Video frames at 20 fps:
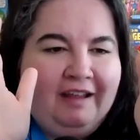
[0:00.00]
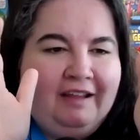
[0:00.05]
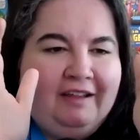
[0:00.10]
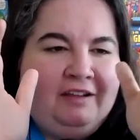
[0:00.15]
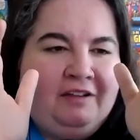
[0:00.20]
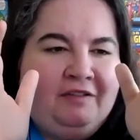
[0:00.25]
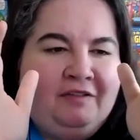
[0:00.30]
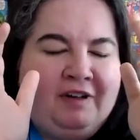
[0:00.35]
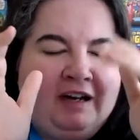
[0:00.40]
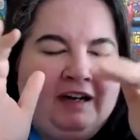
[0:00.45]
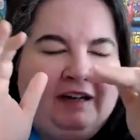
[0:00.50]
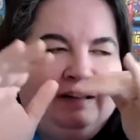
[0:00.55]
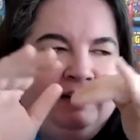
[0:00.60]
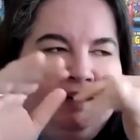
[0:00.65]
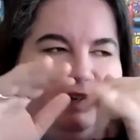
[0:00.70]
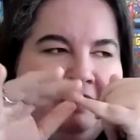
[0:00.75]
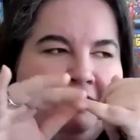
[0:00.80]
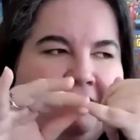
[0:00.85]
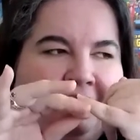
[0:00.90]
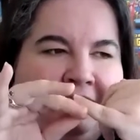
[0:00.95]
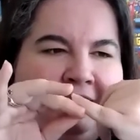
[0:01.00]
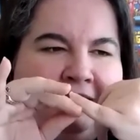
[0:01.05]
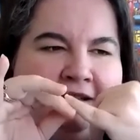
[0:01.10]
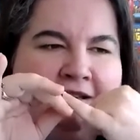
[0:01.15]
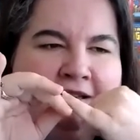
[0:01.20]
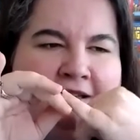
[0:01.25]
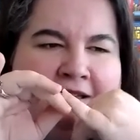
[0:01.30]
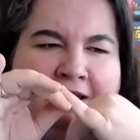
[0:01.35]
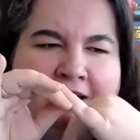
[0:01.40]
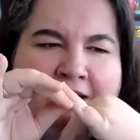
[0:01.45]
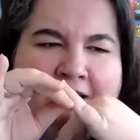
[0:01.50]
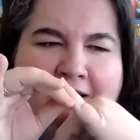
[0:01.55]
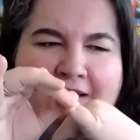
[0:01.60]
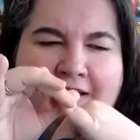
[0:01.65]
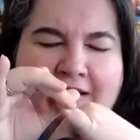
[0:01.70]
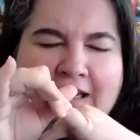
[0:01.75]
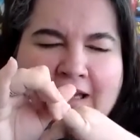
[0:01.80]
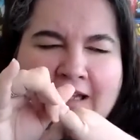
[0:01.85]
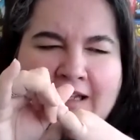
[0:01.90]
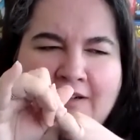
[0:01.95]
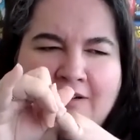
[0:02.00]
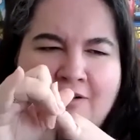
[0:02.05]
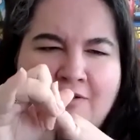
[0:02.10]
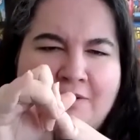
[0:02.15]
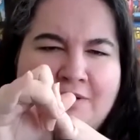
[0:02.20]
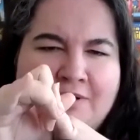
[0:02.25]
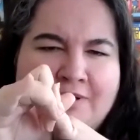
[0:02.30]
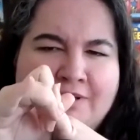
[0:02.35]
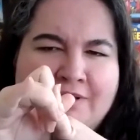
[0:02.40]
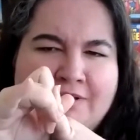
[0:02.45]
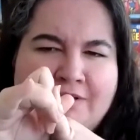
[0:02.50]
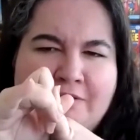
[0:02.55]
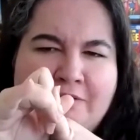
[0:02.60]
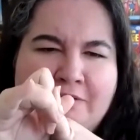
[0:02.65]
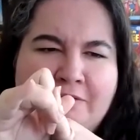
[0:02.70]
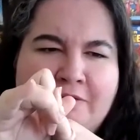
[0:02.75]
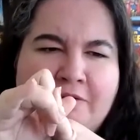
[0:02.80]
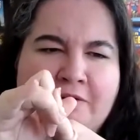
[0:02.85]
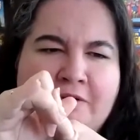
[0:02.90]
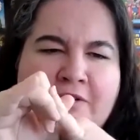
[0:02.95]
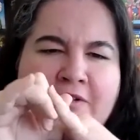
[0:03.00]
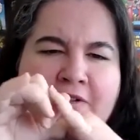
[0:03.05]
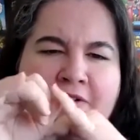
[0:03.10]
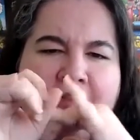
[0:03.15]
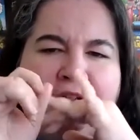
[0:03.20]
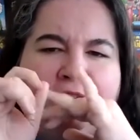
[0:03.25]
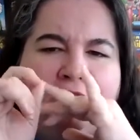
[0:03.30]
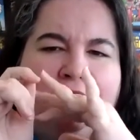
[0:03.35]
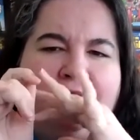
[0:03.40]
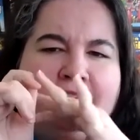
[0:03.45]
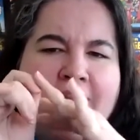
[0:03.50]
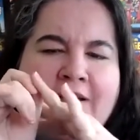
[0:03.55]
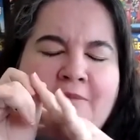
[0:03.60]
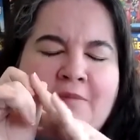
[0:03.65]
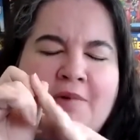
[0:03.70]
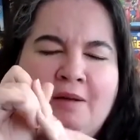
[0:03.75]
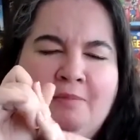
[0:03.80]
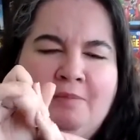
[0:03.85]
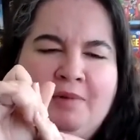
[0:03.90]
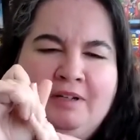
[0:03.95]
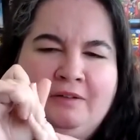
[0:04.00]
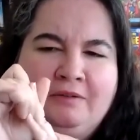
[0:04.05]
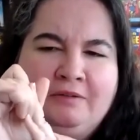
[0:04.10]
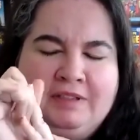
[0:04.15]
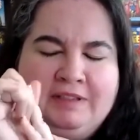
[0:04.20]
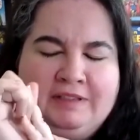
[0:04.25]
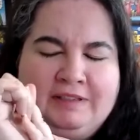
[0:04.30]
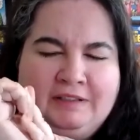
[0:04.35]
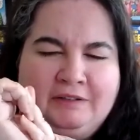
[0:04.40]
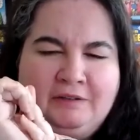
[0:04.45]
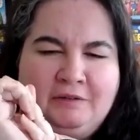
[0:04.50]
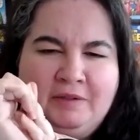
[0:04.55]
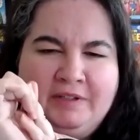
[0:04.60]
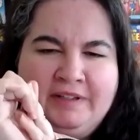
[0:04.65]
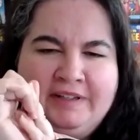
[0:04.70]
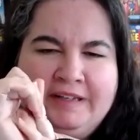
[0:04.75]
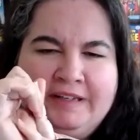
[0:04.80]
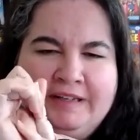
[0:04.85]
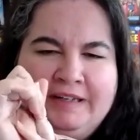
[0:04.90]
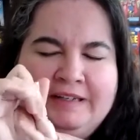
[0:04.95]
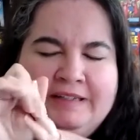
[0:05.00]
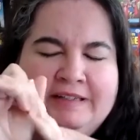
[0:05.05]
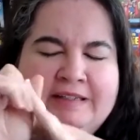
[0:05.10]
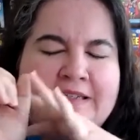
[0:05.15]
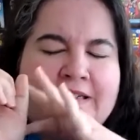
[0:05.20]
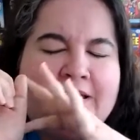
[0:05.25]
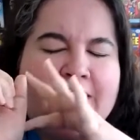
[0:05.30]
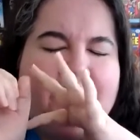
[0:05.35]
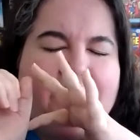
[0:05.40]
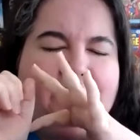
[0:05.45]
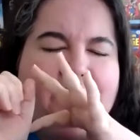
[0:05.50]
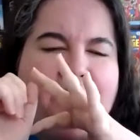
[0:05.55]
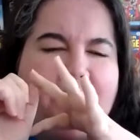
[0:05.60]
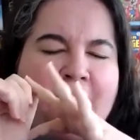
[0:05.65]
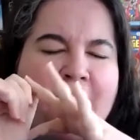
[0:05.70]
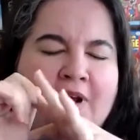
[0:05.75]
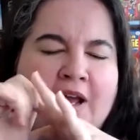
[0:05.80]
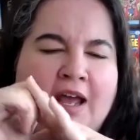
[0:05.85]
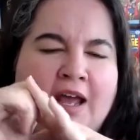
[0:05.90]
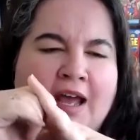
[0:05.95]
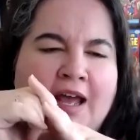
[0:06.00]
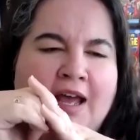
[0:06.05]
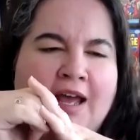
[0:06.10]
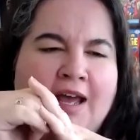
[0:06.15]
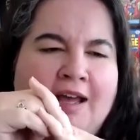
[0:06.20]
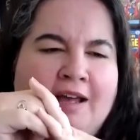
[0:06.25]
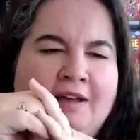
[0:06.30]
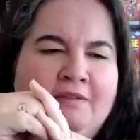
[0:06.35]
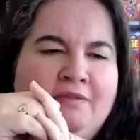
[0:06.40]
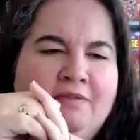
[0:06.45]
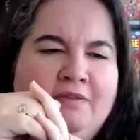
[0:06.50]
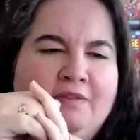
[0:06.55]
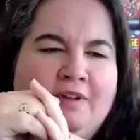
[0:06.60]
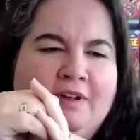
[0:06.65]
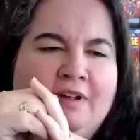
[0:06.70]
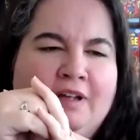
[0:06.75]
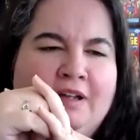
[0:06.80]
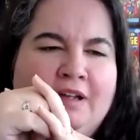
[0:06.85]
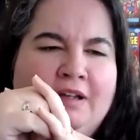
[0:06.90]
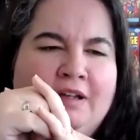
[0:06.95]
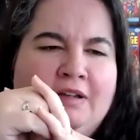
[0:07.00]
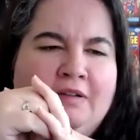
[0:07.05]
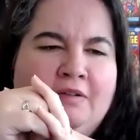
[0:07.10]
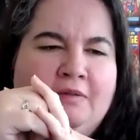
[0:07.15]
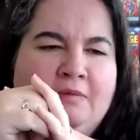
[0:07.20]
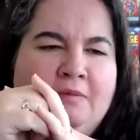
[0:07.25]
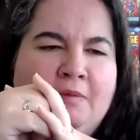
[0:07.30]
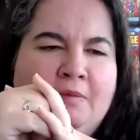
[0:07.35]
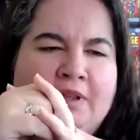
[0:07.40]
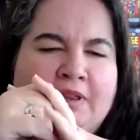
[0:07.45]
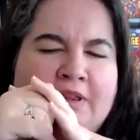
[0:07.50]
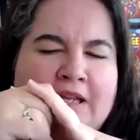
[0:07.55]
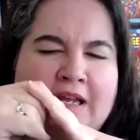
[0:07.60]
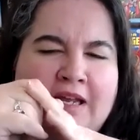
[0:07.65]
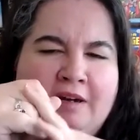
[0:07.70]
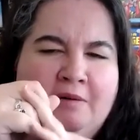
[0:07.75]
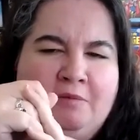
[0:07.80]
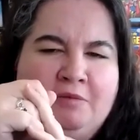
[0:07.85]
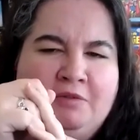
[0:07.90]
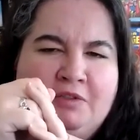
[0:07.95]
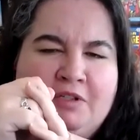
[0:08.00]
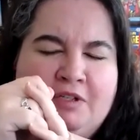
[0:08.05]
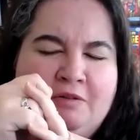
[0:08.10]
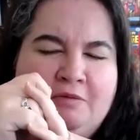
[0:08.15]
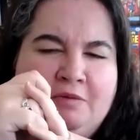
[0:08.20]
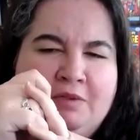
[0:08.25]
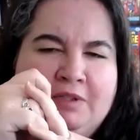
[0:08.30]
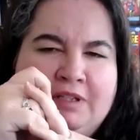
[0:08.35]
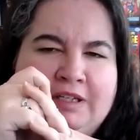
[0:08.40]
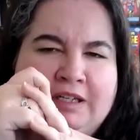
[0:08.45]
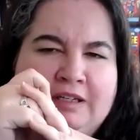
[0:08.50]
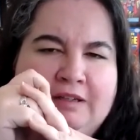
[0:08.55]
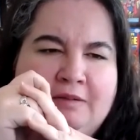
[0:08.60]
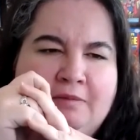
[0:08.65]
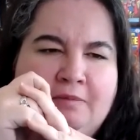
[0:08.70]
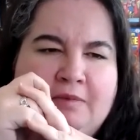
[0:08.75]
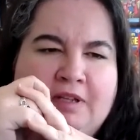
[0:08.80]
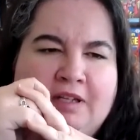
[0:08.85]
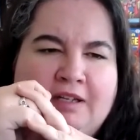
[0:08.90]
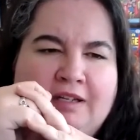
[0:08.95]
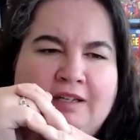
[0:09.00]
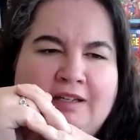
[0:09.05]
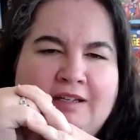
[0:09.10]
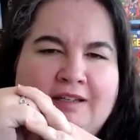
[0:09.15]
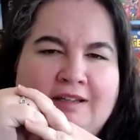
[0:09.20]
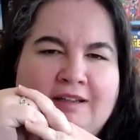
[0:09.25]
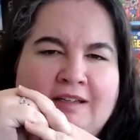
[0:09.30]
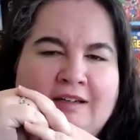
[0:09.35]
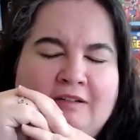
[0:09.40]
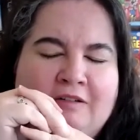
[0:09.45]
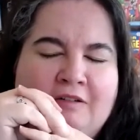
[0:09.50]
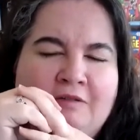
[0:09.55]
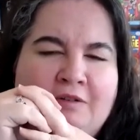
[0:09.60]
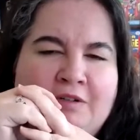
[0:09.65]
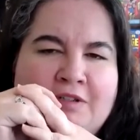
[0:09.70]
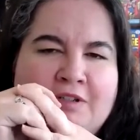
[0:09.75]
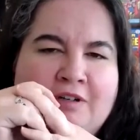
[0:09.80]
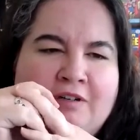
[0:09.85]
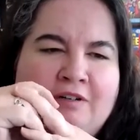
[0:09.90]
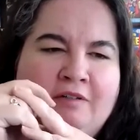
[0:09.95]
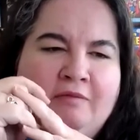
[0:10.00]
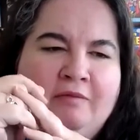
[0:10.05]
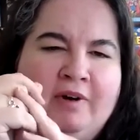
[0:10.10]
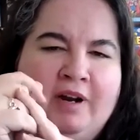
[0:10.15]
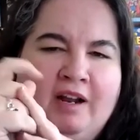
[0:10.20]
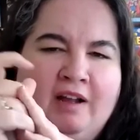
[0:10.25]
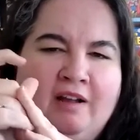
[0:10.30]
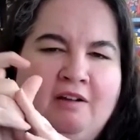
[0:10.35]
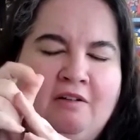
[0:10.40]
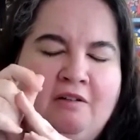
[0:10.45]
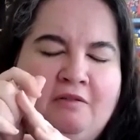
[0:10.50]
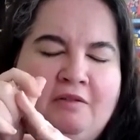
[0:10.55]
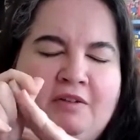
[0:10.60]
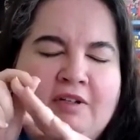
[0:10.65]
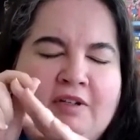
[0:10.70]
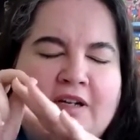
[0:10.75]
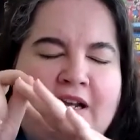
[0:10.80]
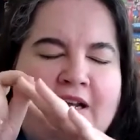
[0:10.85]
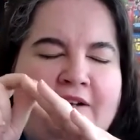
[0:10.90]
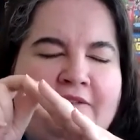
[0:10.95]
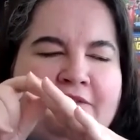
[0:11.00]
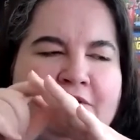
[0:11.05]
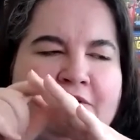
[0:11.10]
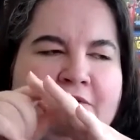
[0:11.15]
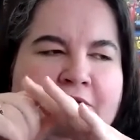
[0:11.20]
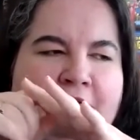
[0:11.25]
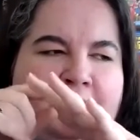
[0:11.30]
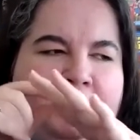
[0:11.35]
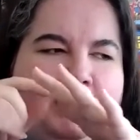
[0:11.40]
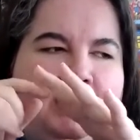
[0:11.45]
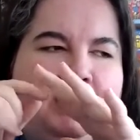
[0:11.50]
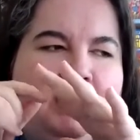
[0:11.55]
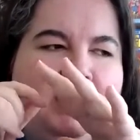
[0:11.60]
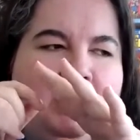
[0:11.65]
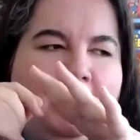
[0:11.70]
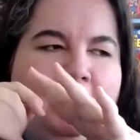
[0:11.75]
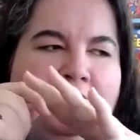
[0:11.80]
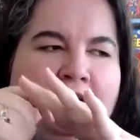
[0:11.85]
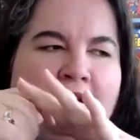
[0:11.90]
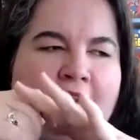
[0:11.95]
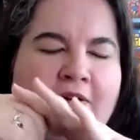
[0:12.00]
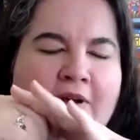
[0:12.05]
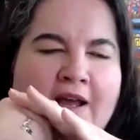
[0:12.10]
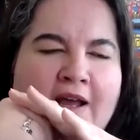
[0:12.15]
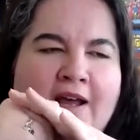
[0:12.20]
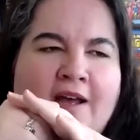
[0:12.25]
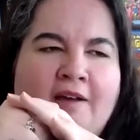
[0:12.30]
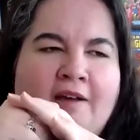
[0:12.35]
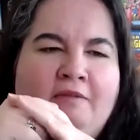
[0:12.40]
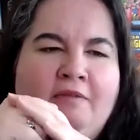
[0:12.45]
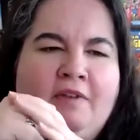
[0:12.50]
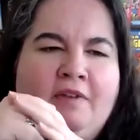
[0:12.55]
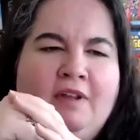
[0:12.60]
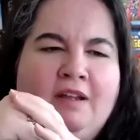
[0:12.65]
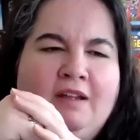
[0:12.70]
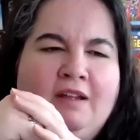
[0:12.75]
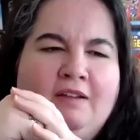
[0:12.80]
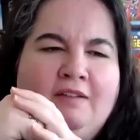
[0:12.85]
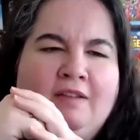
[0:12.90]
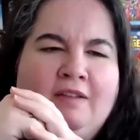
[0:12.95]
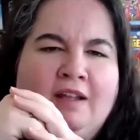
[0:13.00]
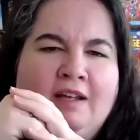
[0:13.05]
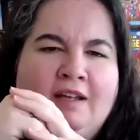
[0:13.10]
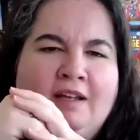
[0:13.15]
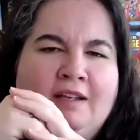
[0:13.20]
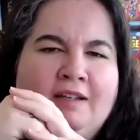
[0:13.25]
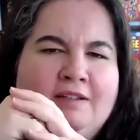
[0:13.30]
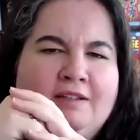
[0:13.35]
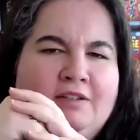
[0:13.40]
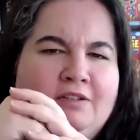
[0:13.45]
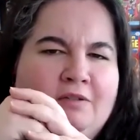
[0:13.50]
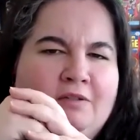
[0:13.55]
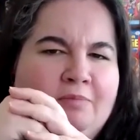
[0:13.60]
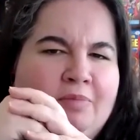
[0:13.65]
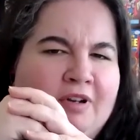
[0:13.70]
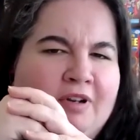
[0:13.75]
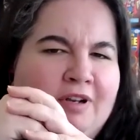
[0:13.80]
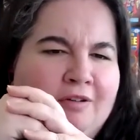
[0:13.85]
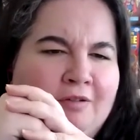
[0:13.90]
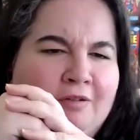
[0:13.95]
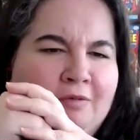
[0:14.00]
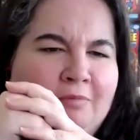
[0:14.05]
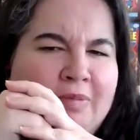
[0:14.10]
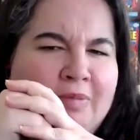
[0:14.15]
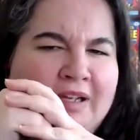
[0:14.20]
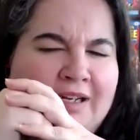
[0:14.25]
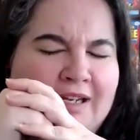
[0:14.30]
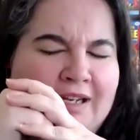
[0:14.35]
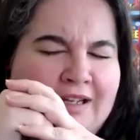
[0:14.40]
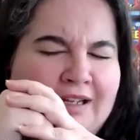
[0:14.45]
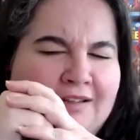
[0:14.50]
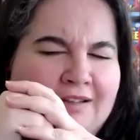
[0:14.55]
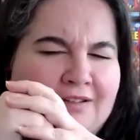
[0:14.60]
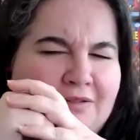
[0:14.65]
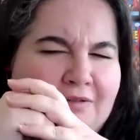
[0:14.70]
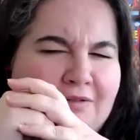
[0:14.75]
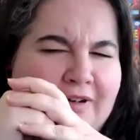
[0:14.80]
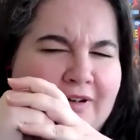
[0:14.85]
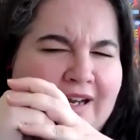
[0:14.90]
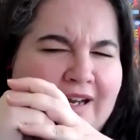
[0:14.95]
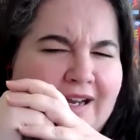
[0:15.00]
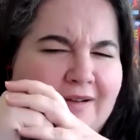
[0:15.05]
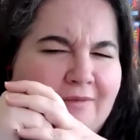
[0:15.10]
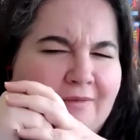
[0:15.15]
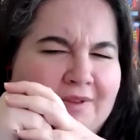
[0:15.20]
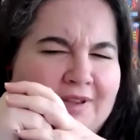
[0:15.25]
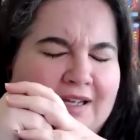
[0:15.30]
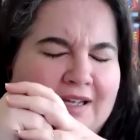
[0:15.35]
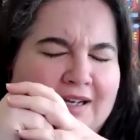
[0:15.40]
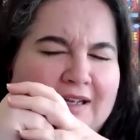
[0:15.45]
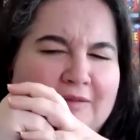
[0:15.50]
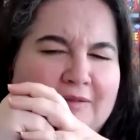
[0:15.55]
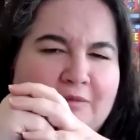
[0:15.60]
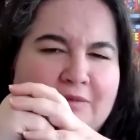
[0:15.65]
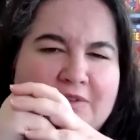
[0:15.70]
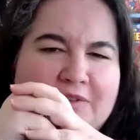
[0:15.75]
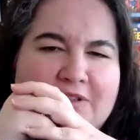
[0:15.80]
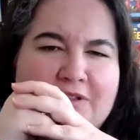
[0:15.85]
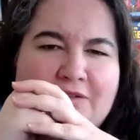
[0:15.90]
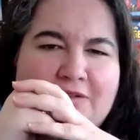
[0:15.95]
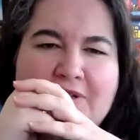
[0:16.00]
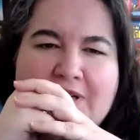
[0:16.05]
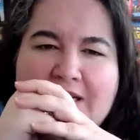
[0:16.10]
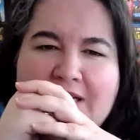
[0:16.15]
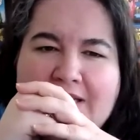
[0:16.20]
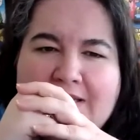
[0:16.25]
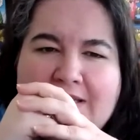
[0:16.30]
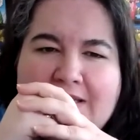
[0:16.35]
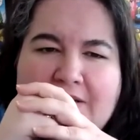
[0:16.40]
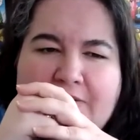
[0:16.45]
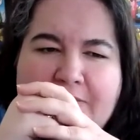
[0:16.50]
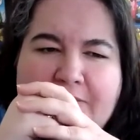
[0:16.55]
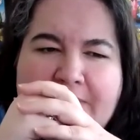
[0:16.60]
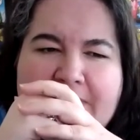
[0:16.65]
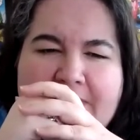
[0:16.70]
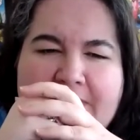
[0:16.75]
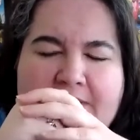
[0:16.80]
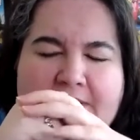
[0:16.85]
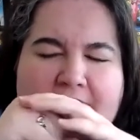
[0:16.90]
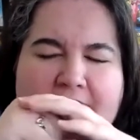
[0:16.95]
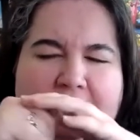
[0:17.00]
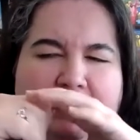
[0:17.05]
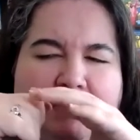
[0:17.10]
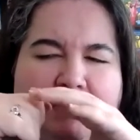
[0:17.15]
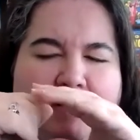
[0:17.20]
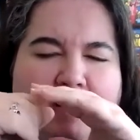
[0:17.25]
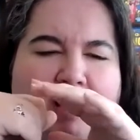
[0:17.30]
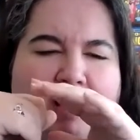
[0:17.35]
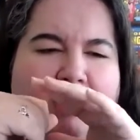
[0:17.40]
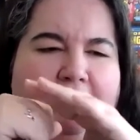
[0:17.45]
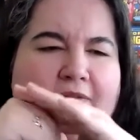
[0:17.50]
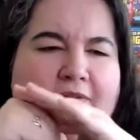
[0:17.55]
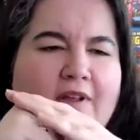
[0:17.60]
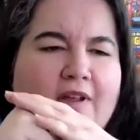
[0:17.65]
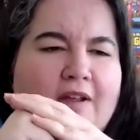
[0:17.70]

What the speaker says: You got like the kid going to school, them not being able to deal with it. You have what the animals do when their owners aren't around kind of story. You have the superhero bunny story with that 2D sequence. You have,